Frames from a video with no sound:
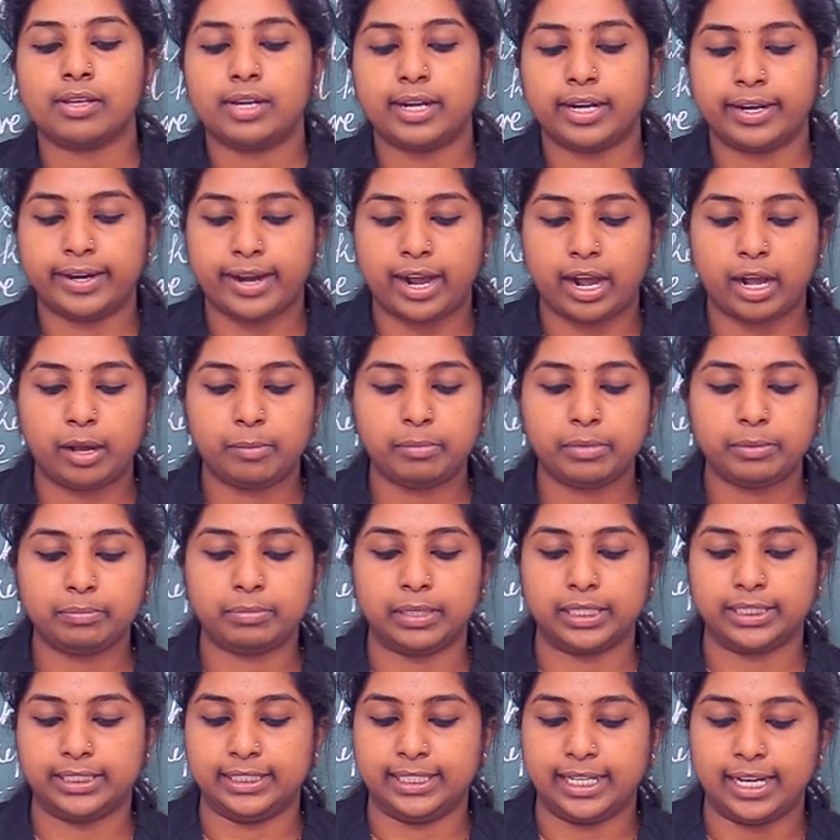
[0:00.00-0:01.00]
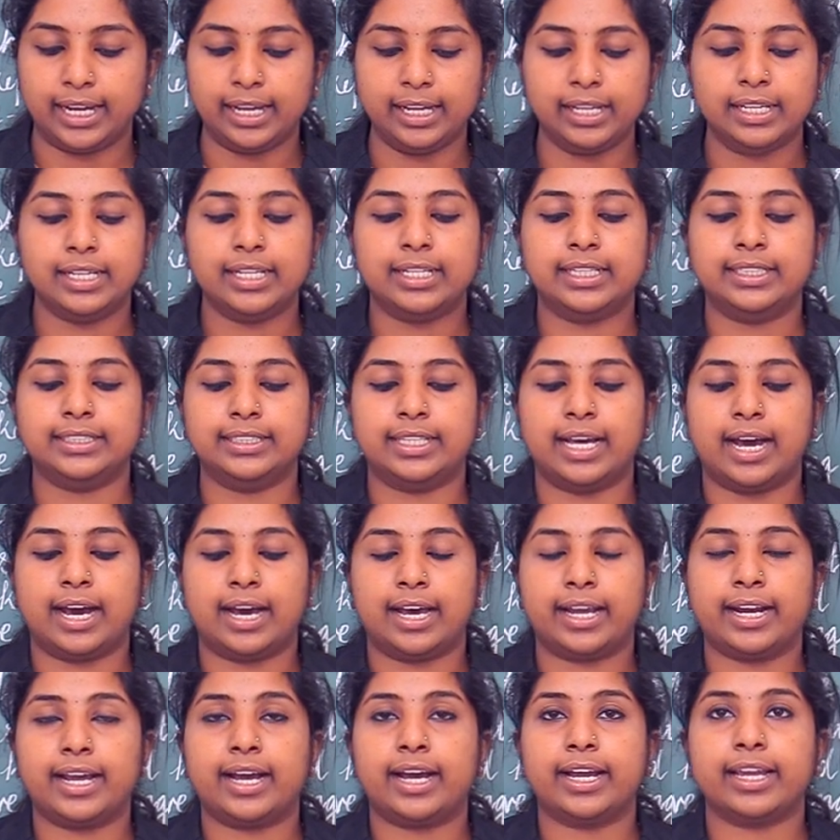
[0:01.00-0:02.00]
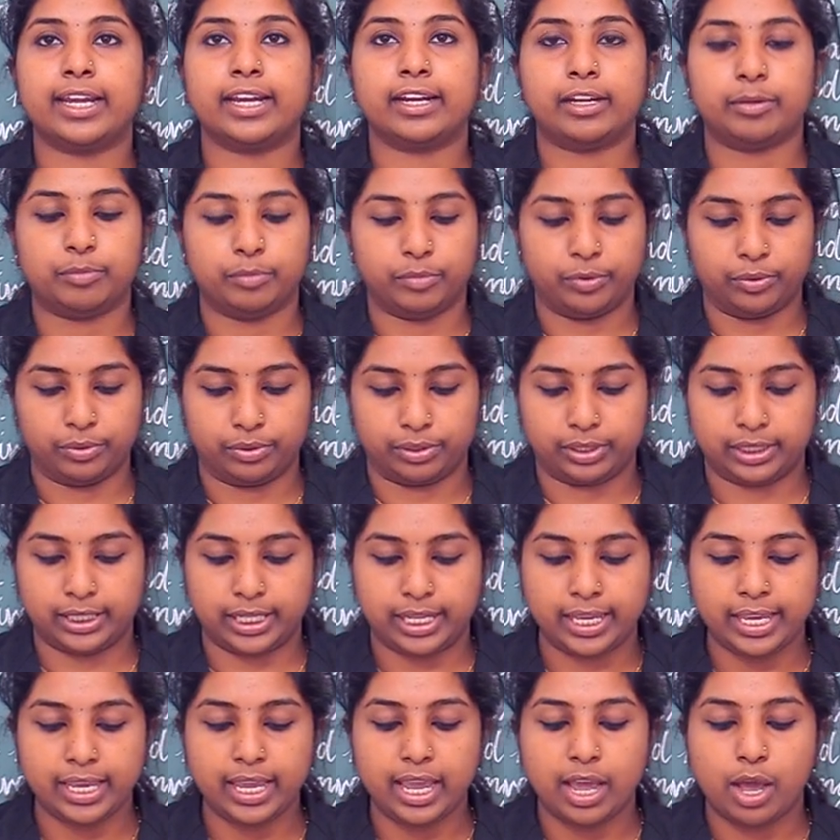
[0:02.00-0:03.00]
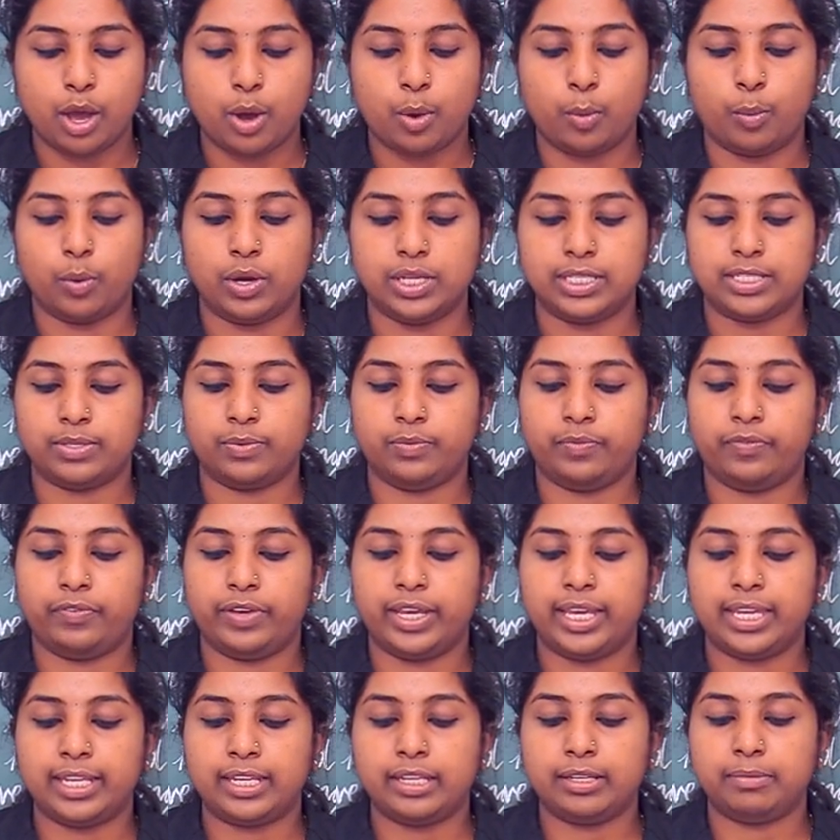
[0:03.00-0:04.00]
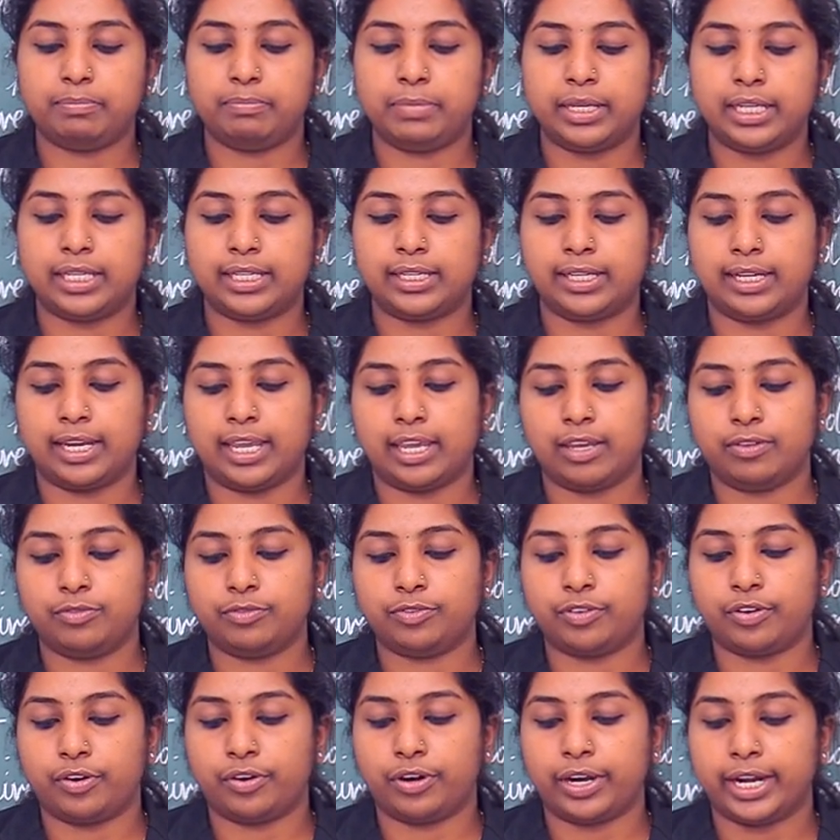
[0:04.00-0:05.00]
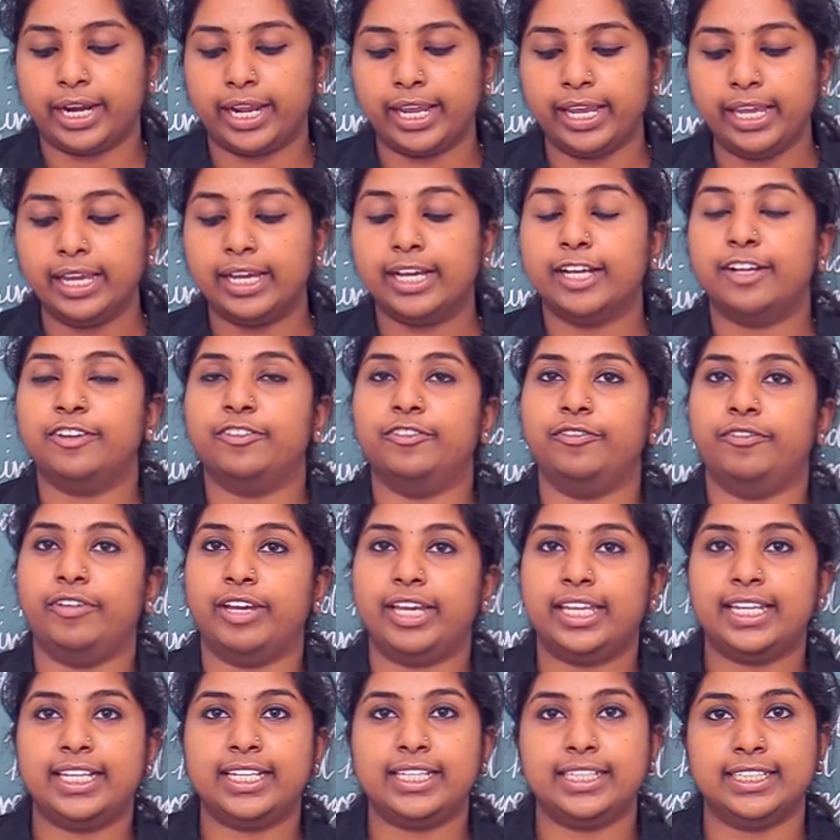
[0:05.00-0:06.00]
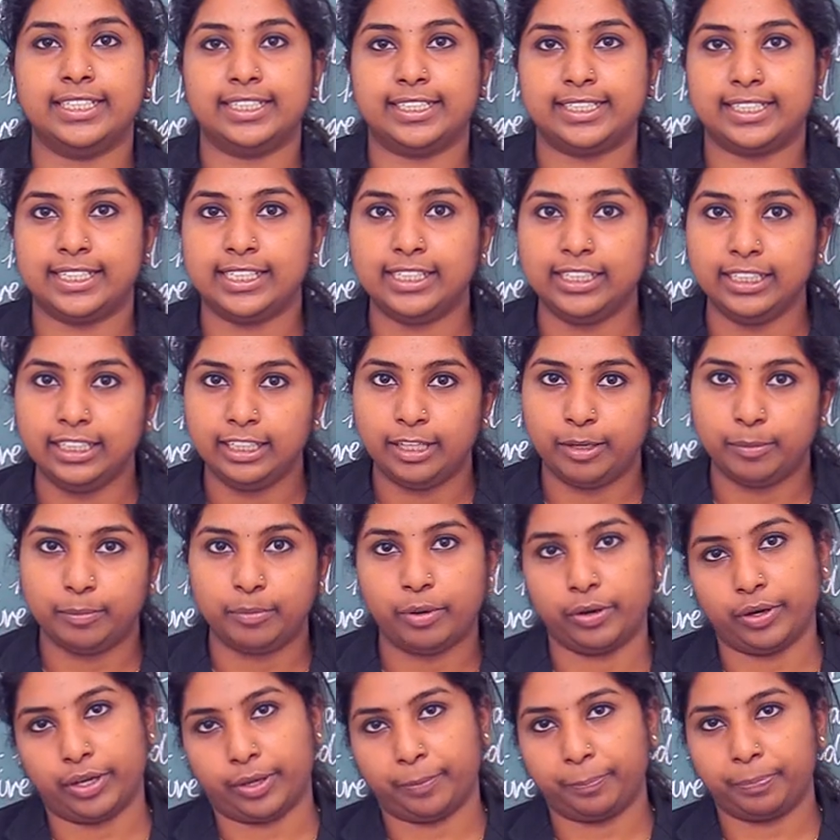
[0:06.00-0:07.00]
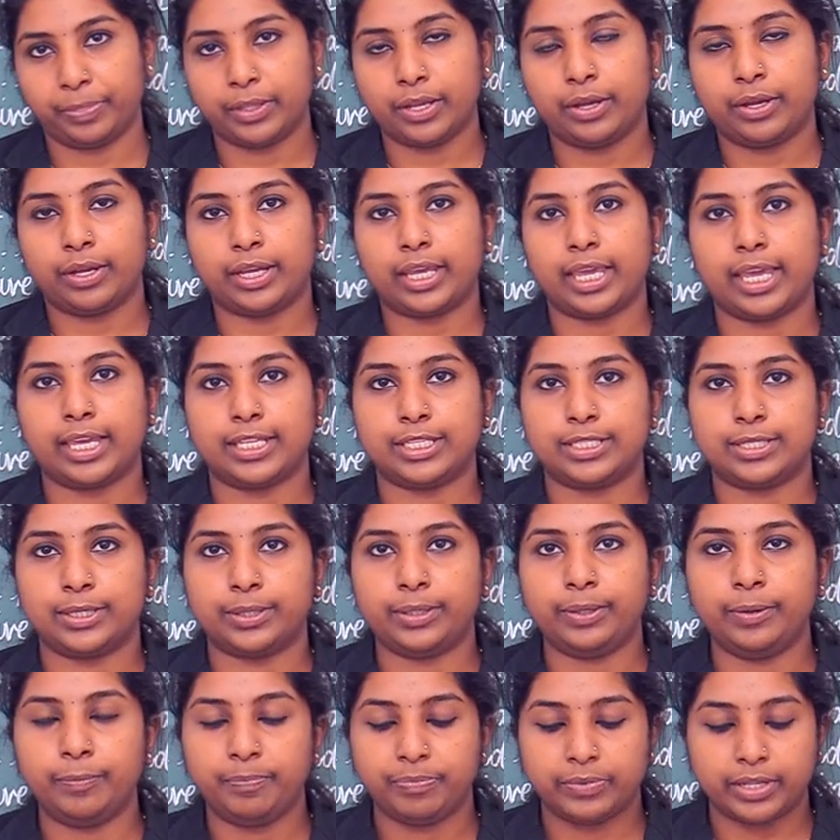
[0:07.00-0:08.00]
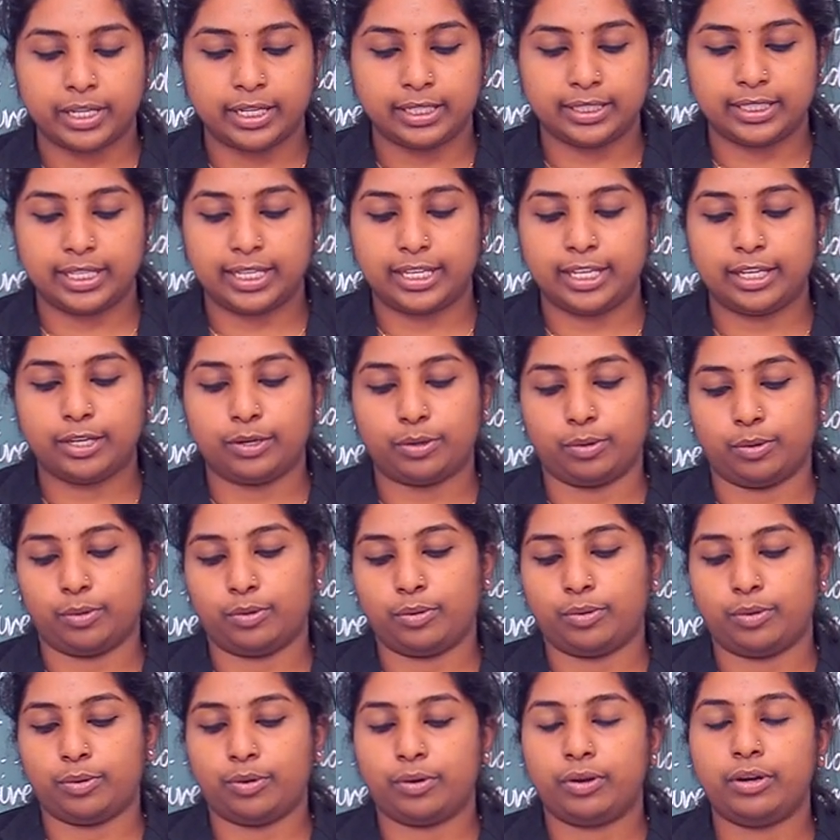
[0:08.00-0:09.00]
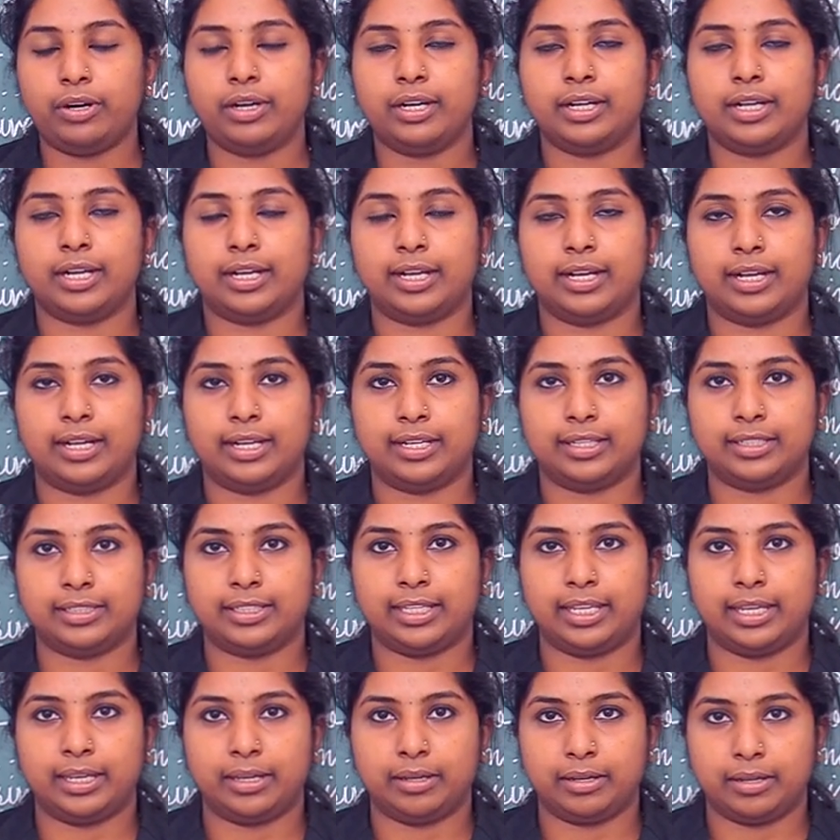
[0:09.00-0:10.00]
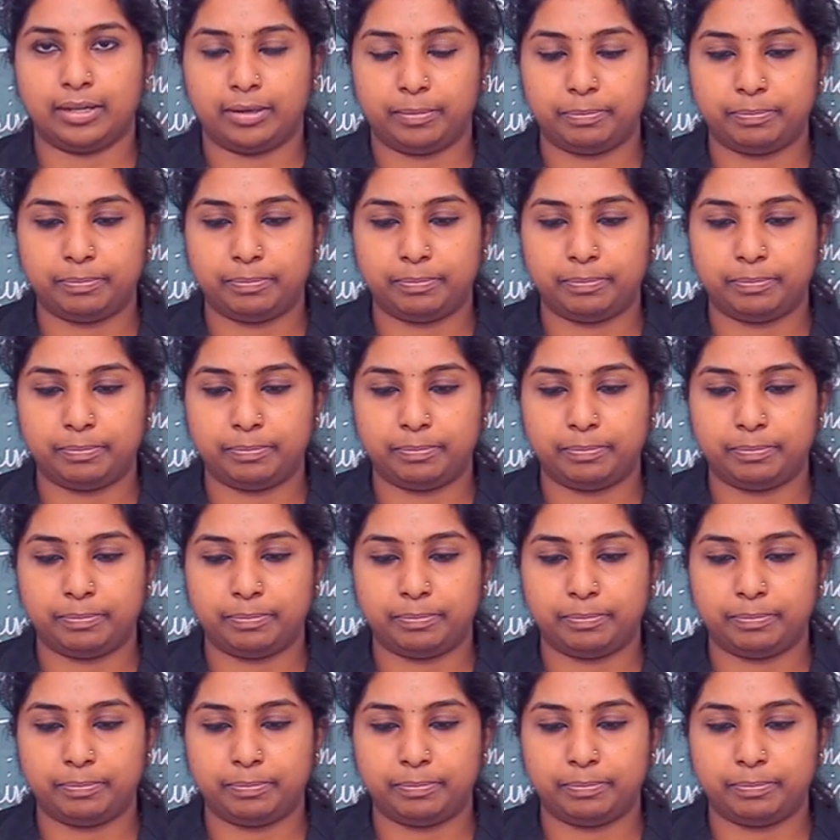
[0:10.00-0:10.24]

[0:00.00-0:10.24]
Ramabhadra Narayana Murthy was a very big name for a very little boy. Okay, so the hero or the